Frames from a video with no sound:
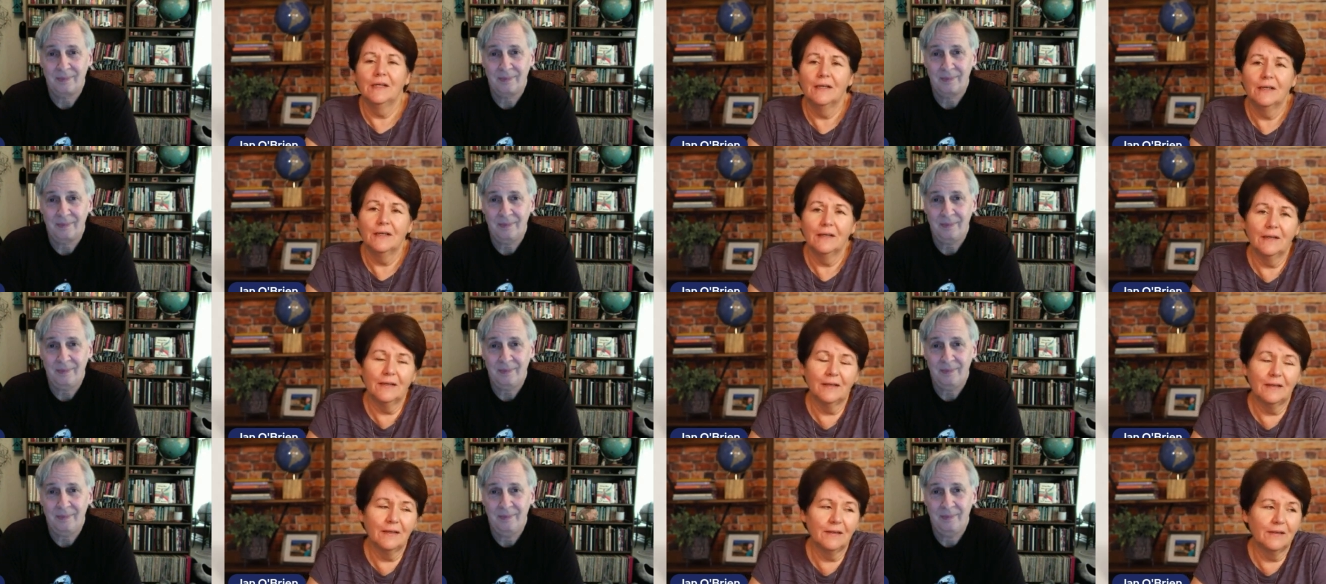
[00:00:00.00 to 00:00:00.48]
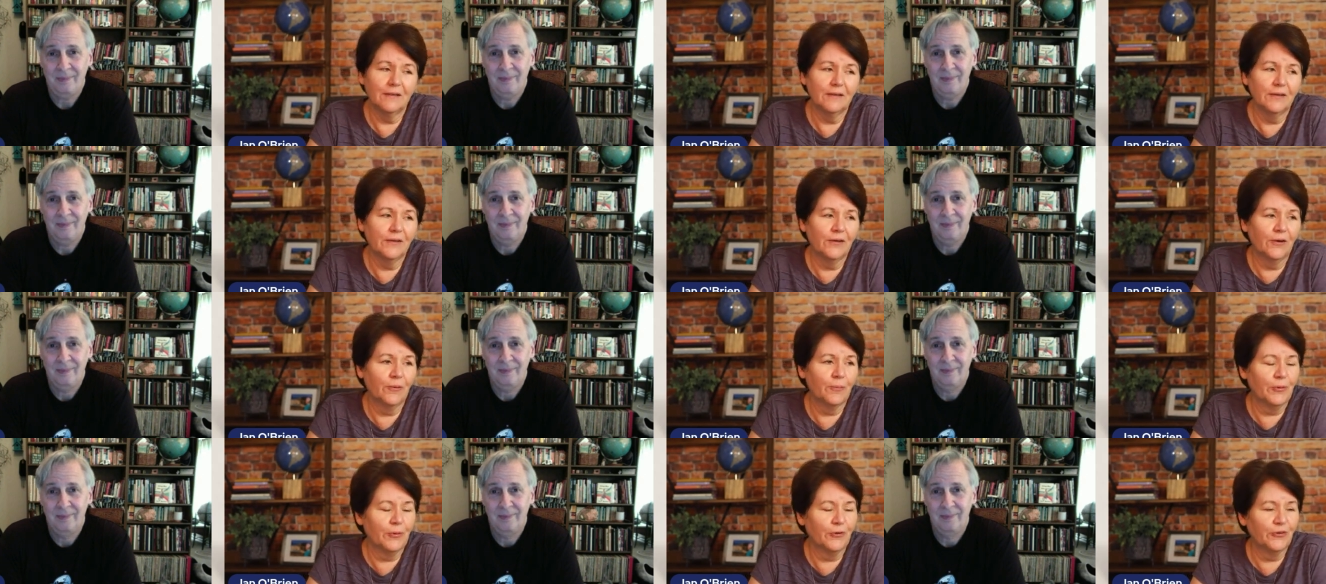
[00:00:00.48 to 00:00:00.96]
Speaker 1: uh, you
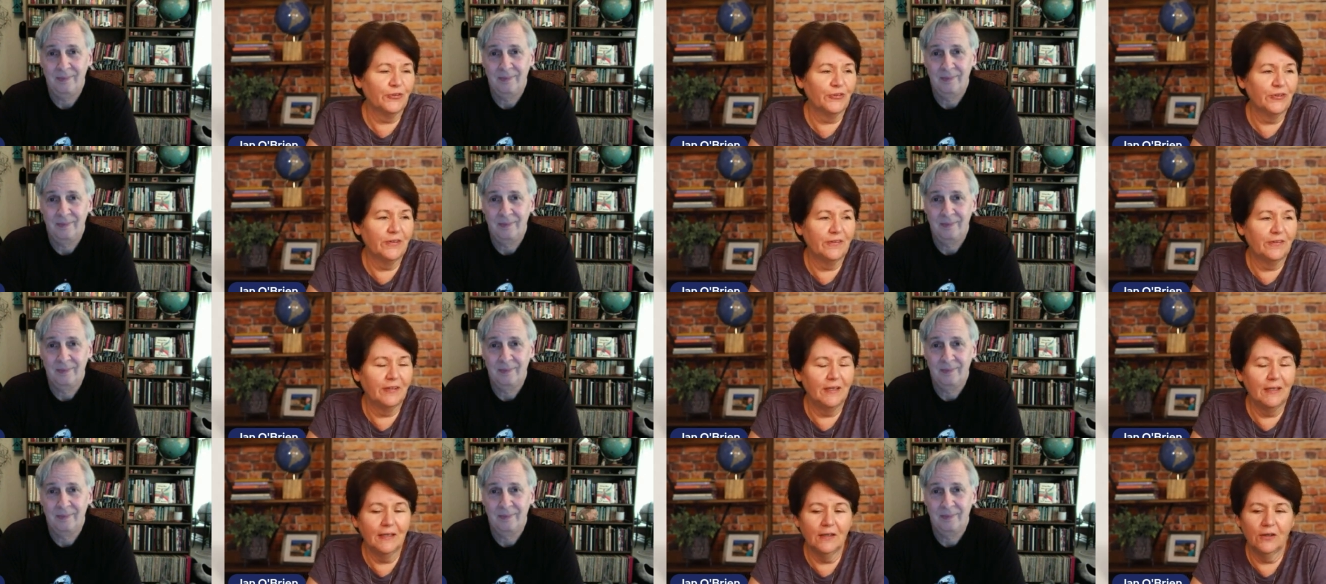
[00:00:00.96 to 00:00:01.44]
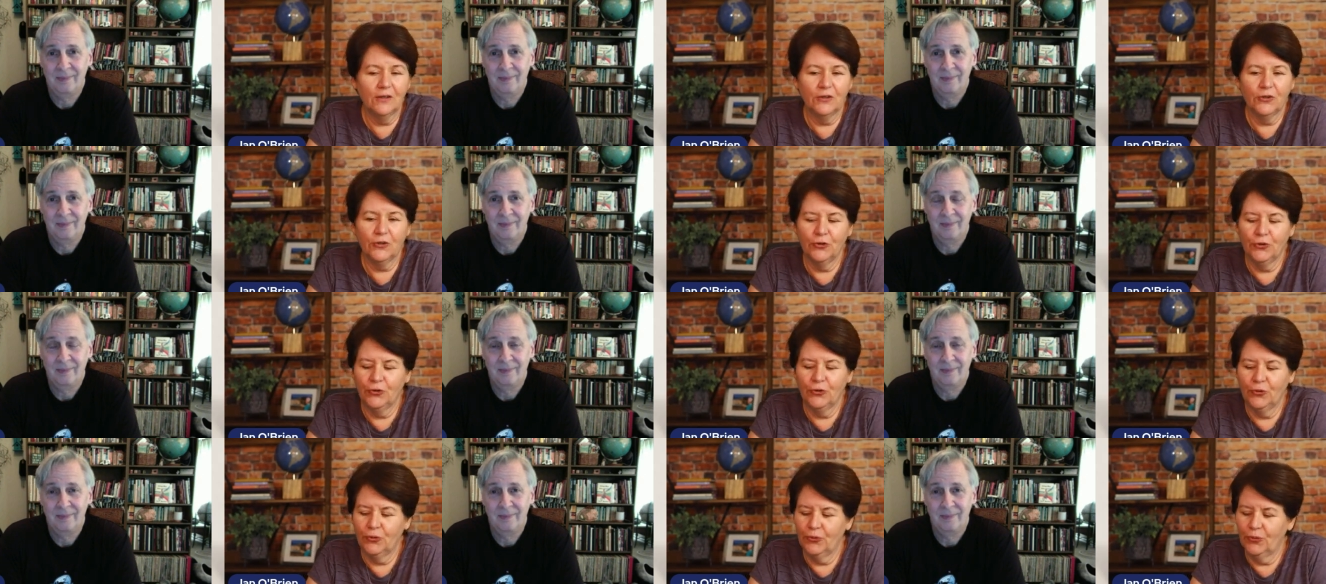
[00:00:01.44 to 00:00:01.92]
know, person, Tina,
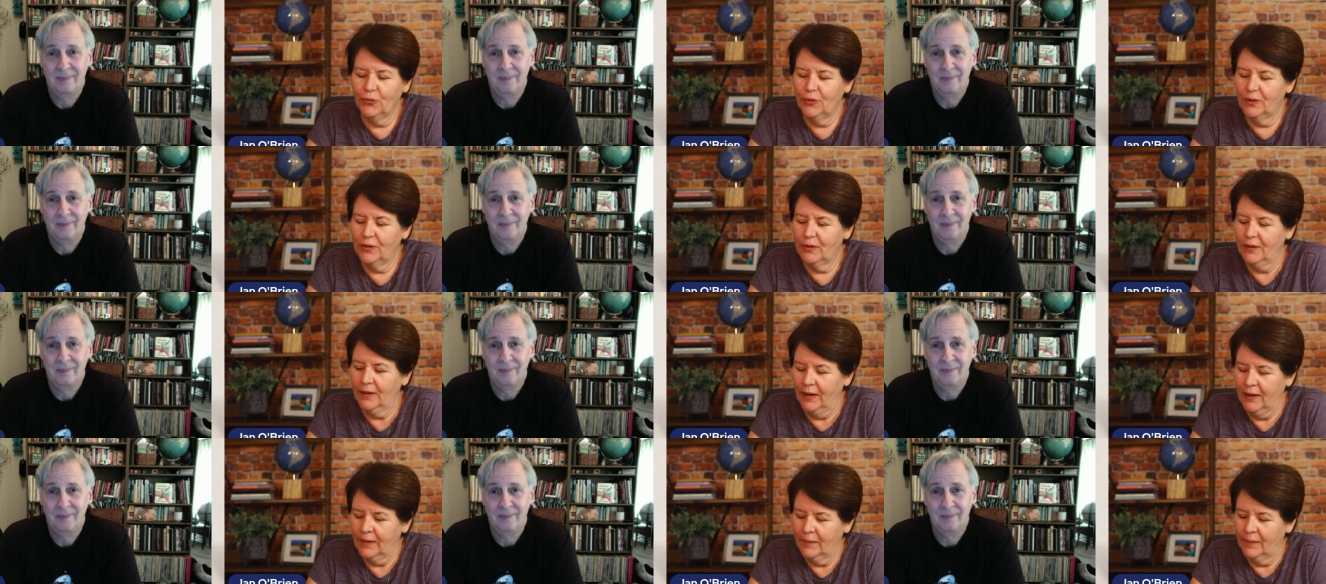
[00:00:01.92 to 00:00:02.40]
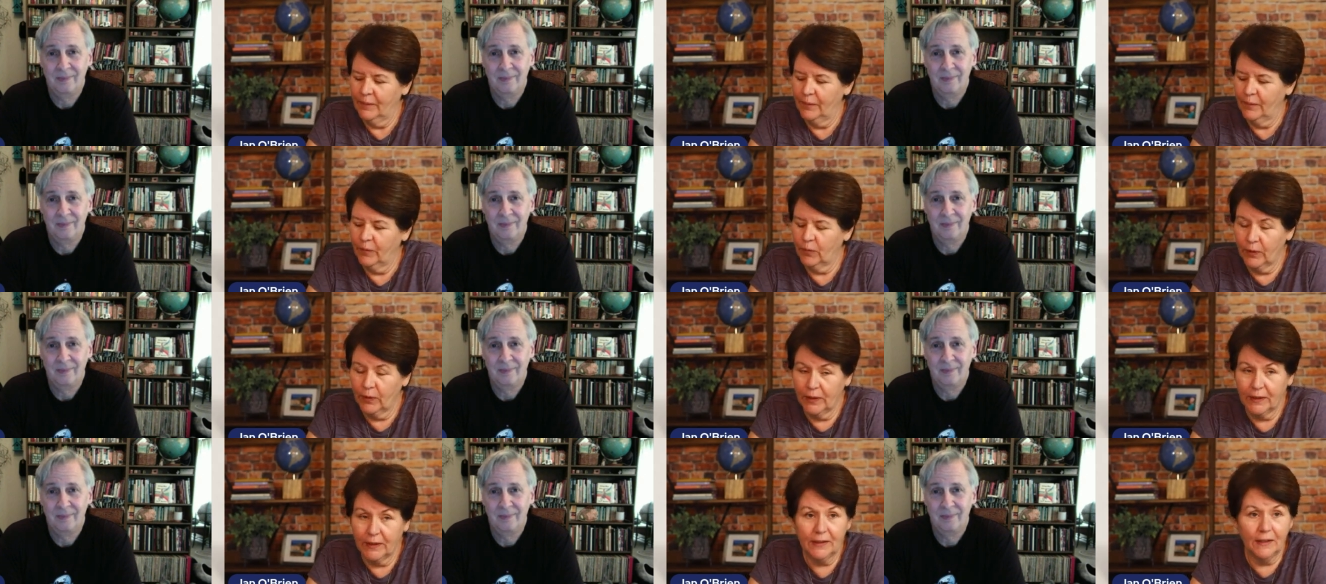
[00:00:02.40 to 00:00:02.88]
who uh,
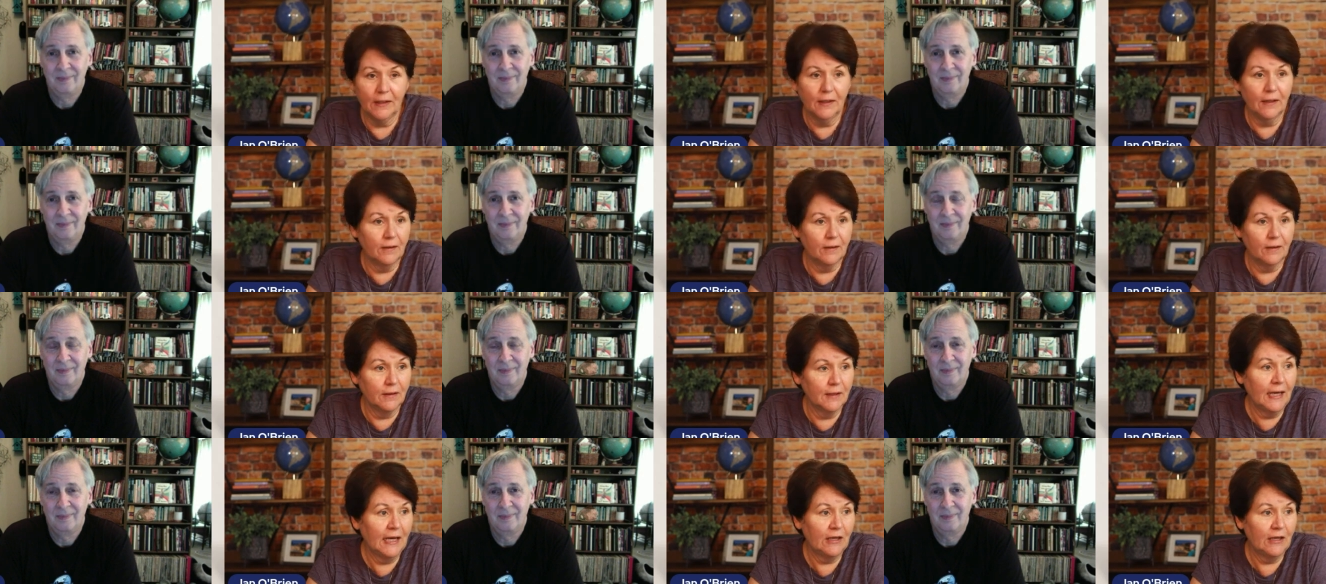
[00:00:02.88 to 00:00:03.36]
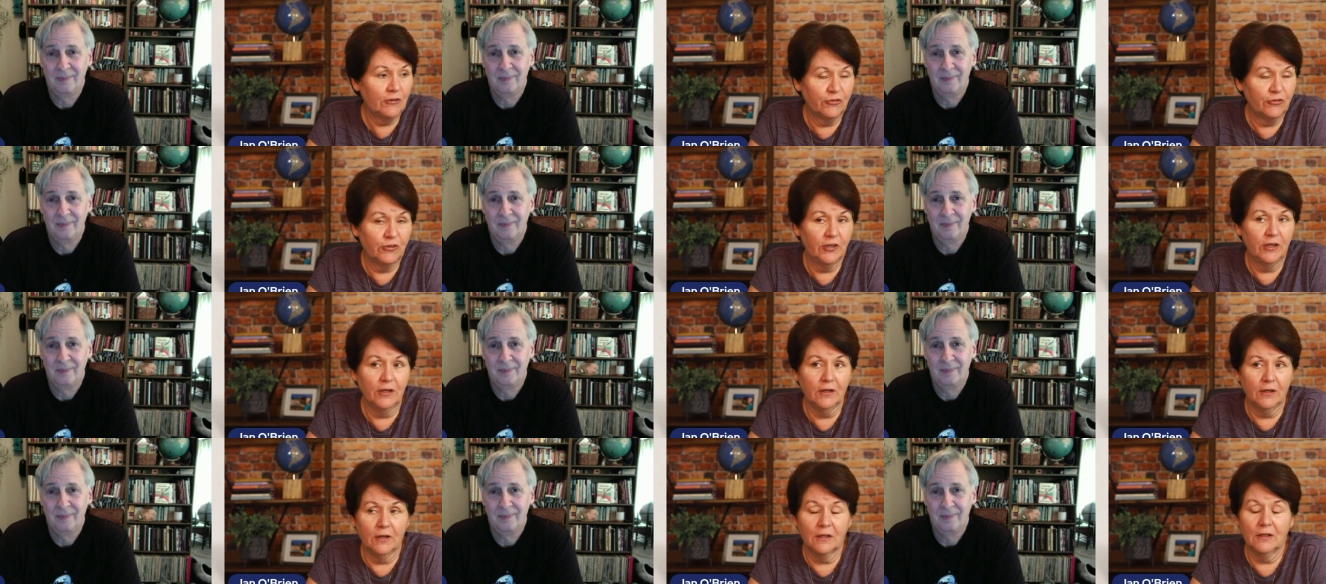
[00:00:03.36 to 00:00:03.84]
really last
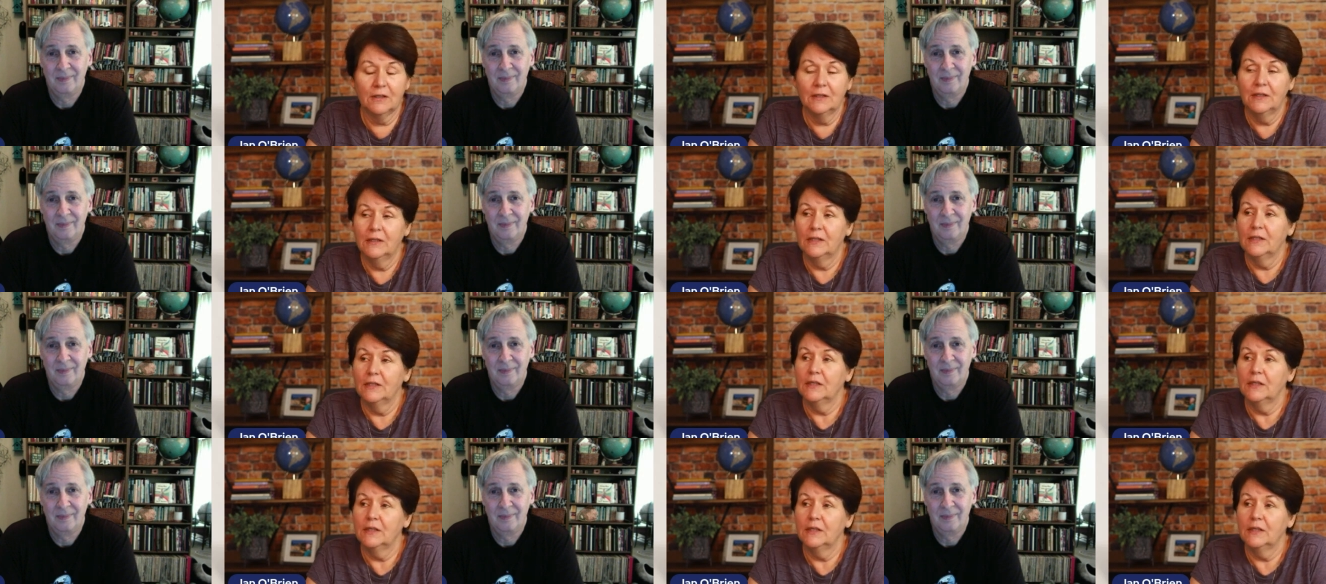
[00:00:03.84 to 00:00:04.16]
year,